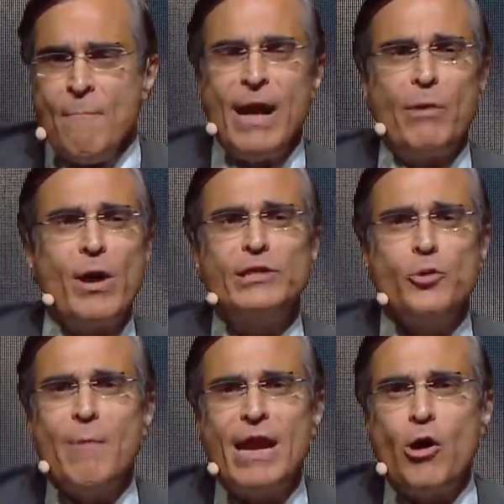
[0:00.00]
But once
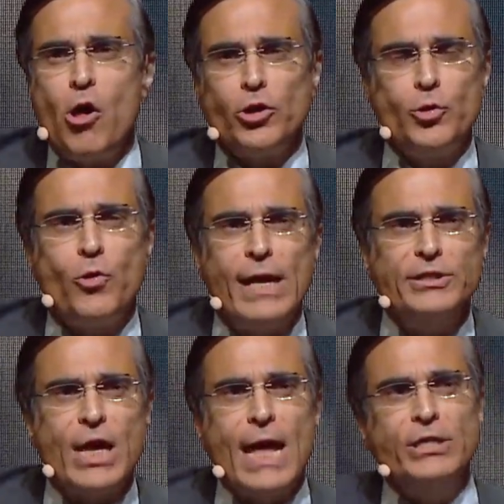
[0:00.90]
you made holes, you couldn't
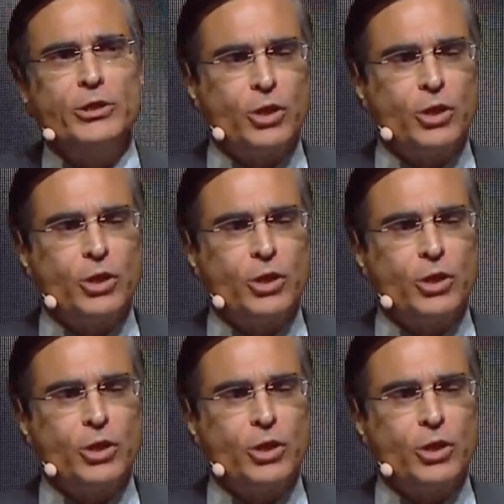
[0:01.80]
change it.